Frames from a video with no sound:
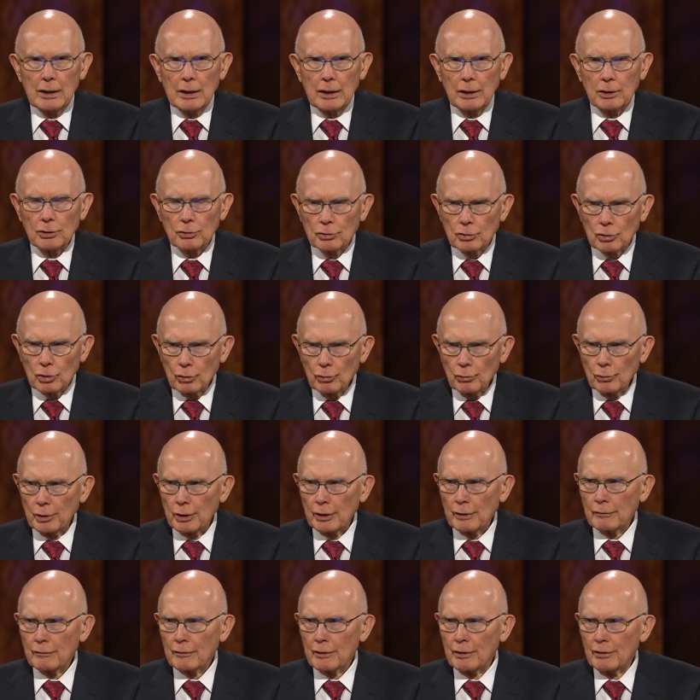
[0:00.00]

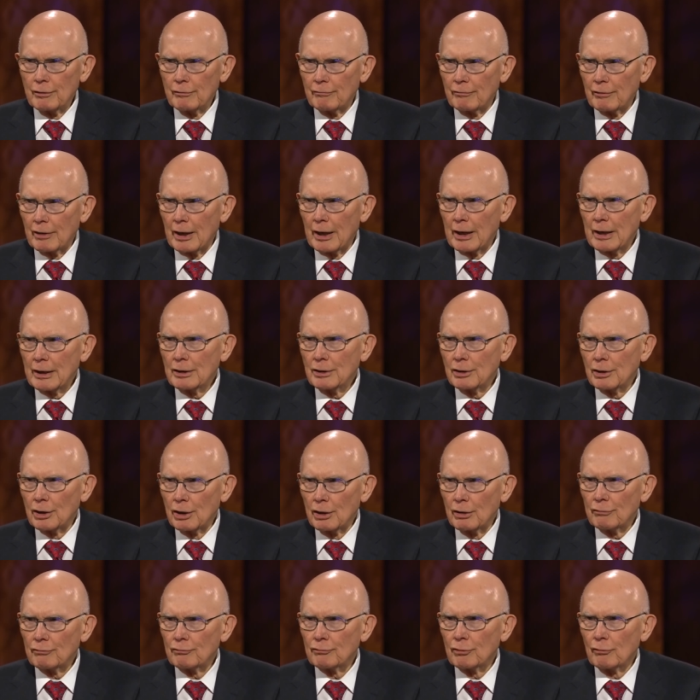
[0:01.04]
including the divine
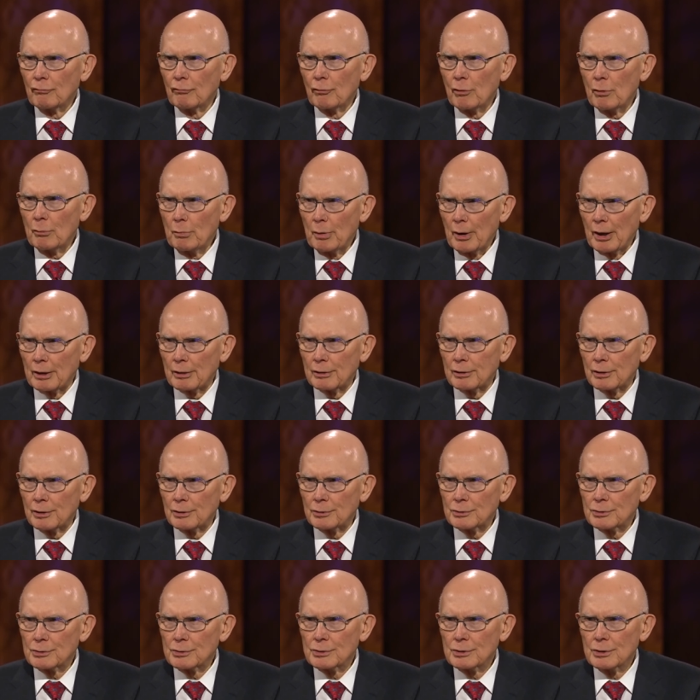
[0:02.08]
gift of
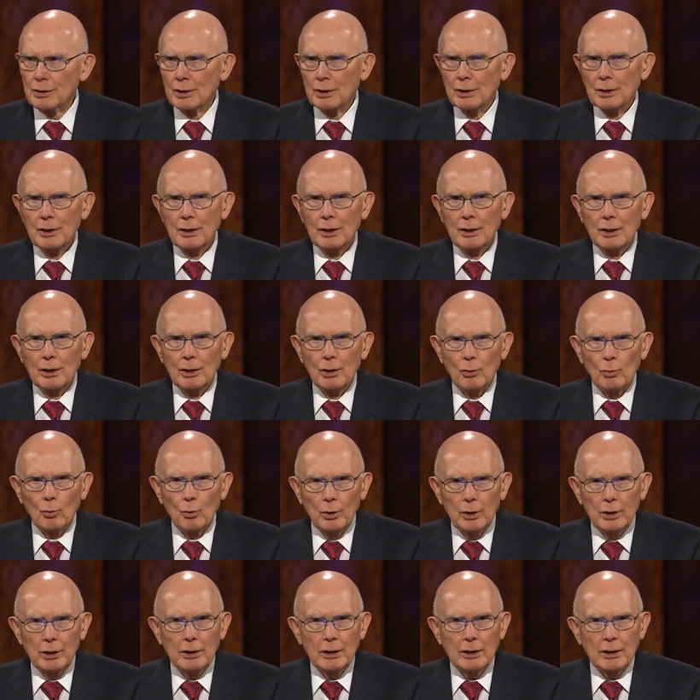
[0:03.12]
repentance,
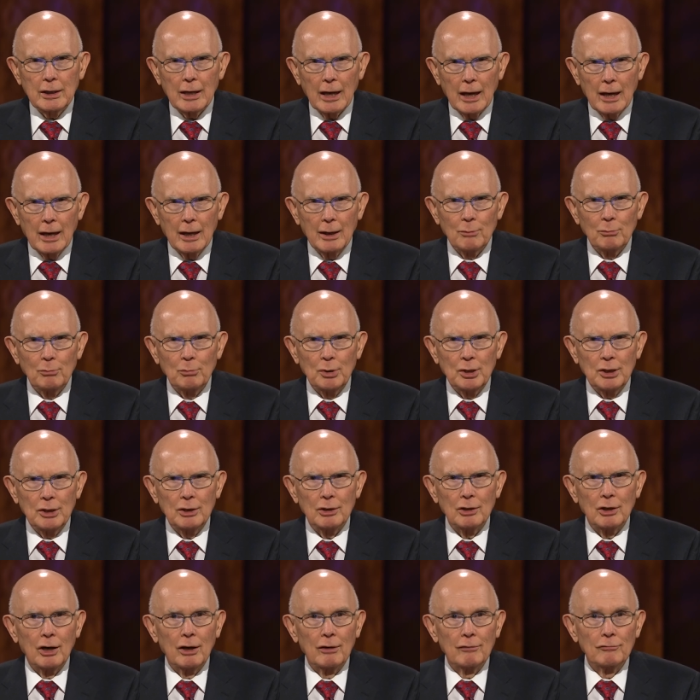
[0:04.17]
we can
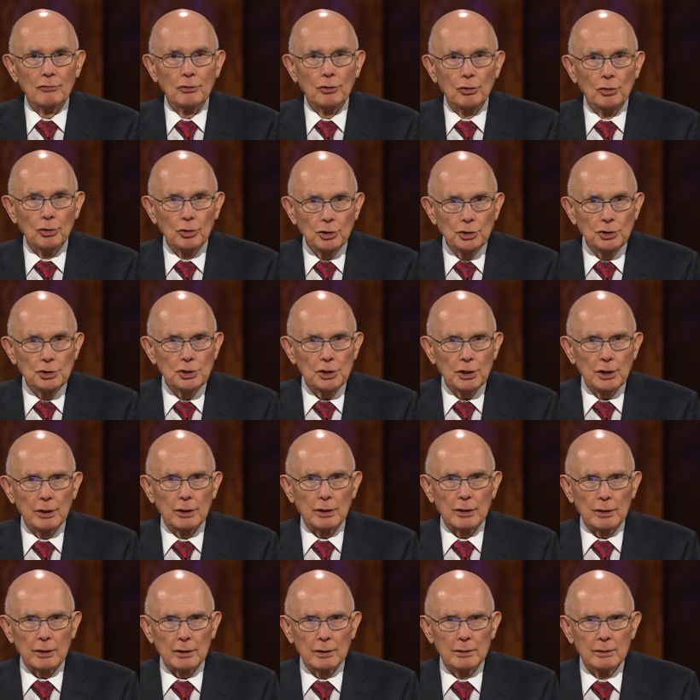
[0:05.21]
be of good
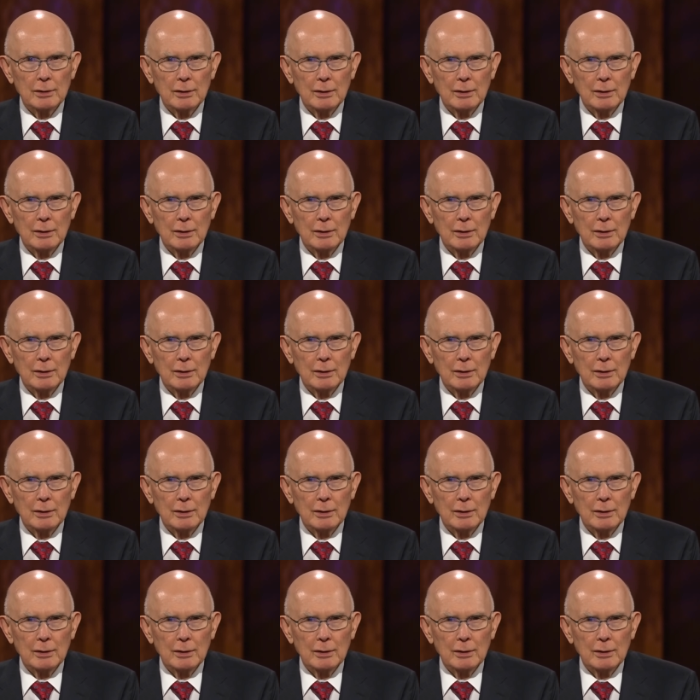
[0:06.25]
cheer